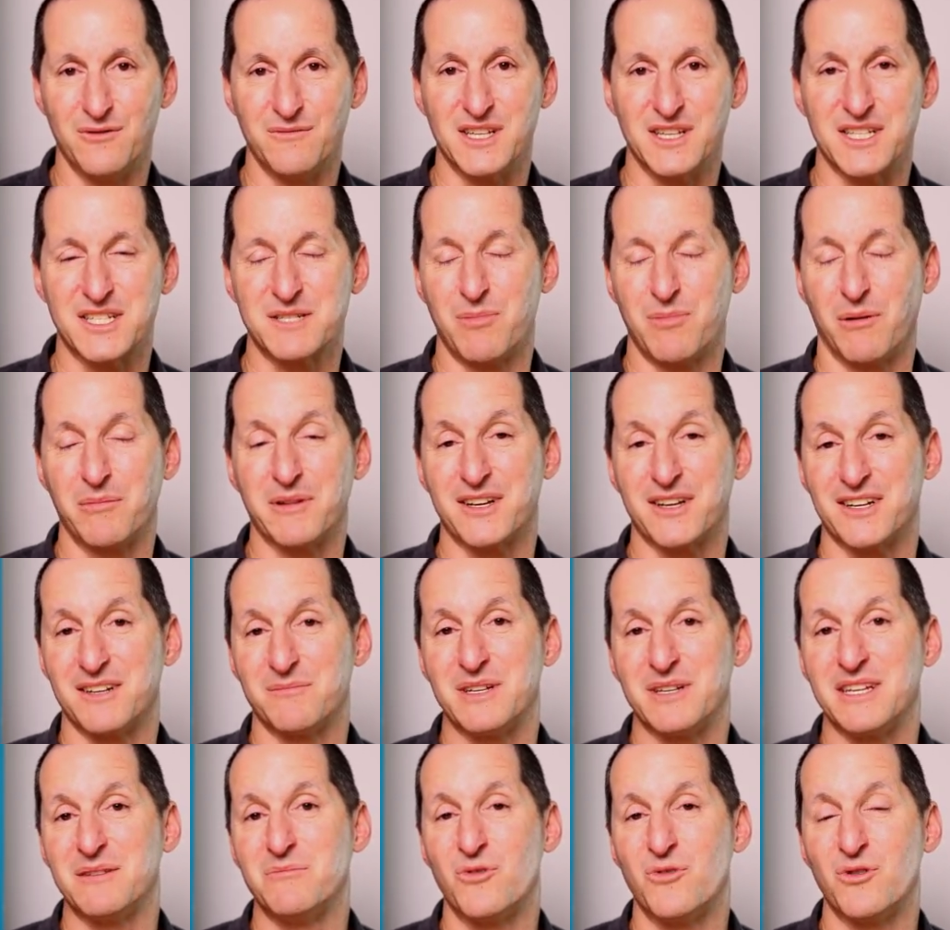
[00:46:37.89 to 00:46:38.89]
It's probably going to
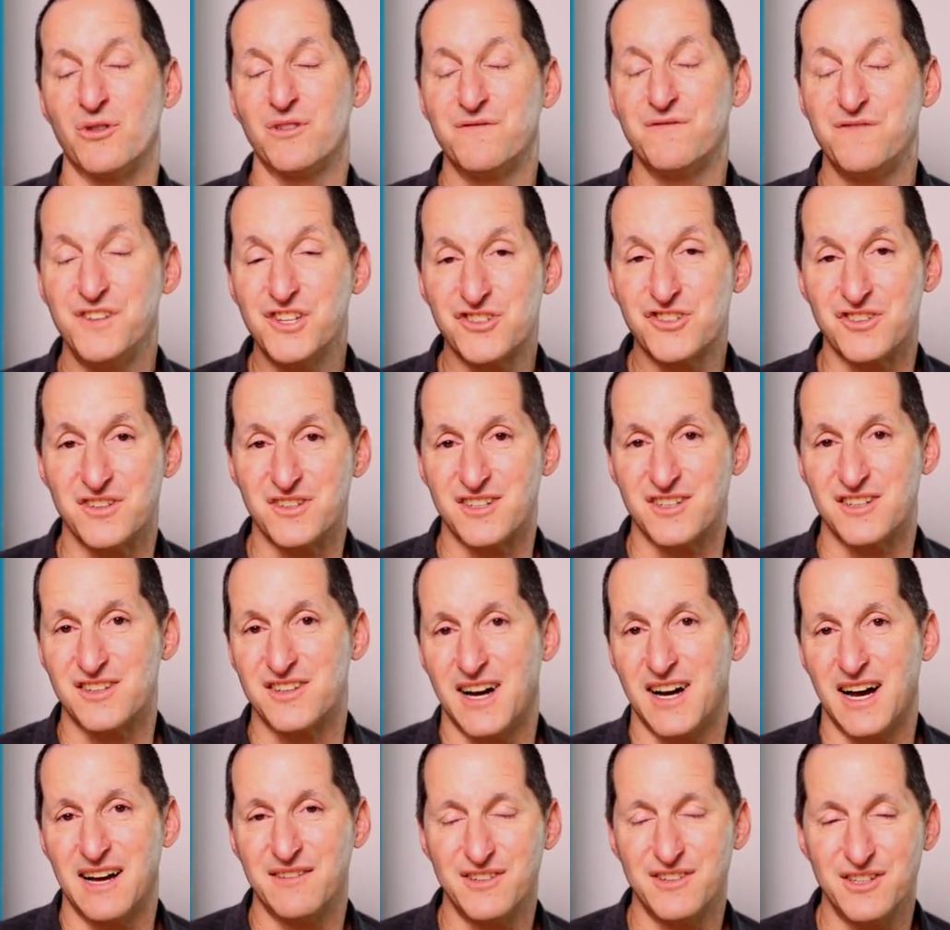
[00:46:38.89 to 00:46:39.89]
be more efficient to
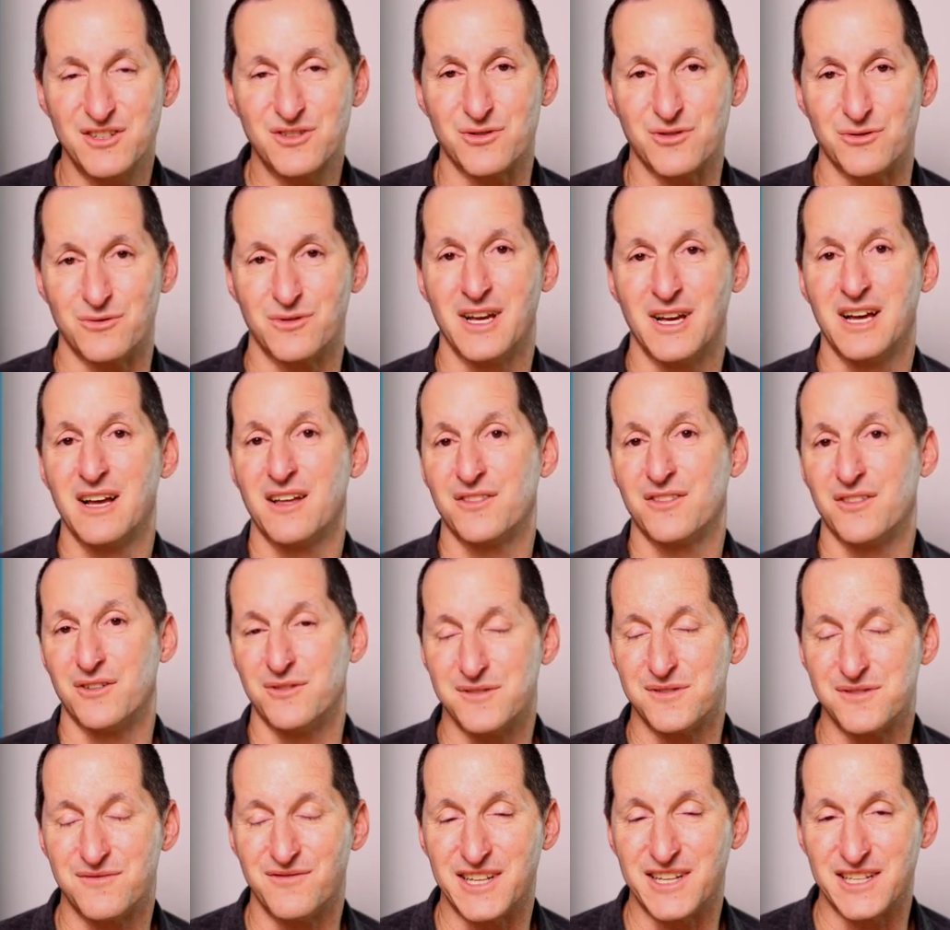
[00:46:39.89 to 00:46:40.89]
dive into those
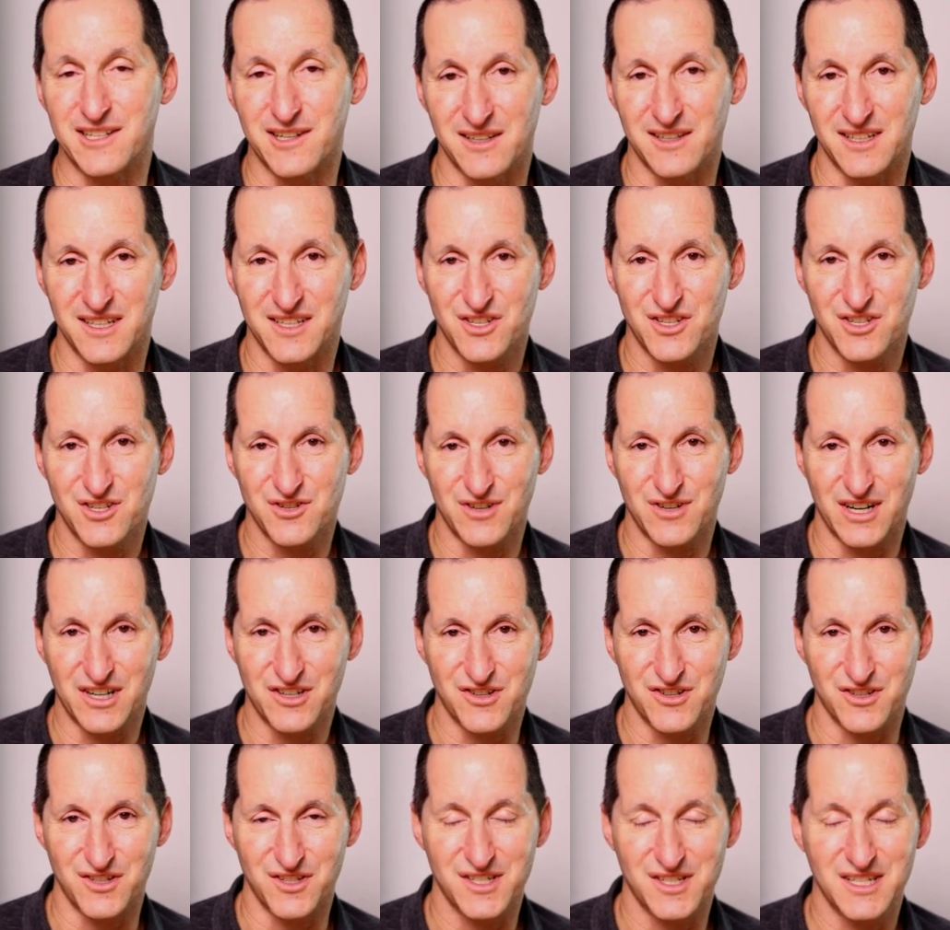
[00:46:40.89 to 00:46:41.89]
$V
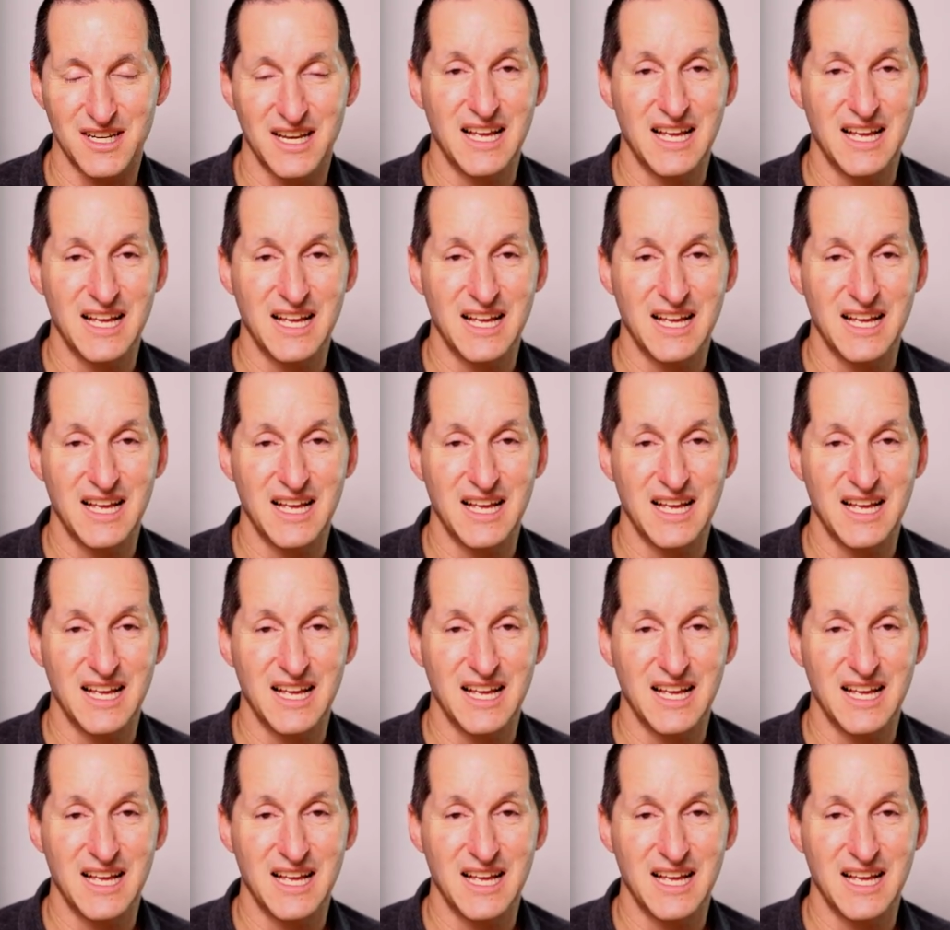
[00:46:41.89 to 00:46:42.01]
structures.